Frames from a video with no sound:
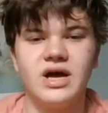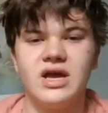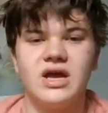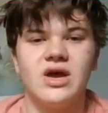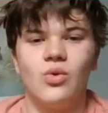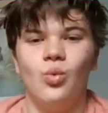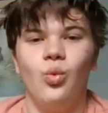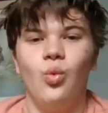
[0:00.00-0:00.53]

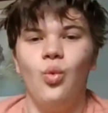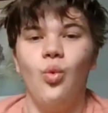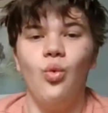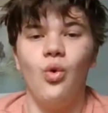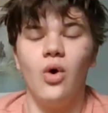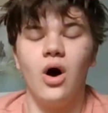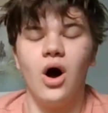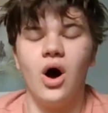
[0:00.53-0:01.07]
Like,
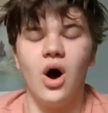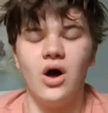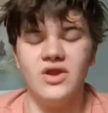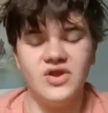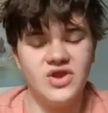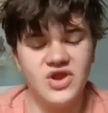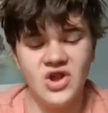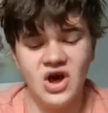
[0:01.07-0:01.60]
all,
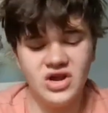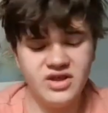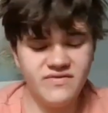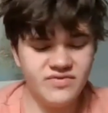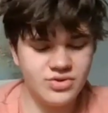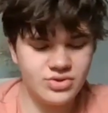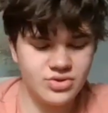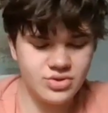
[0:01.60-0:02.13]
none
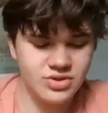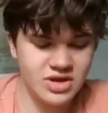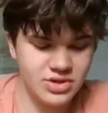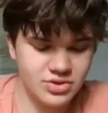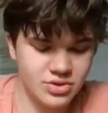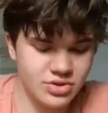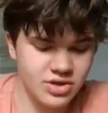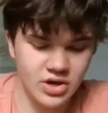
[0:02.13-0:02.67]
of this is
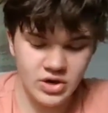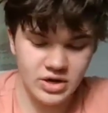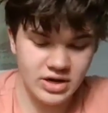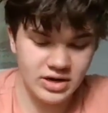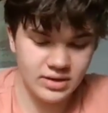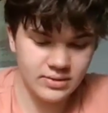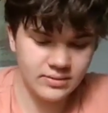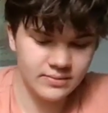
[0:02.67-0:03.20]
necessary.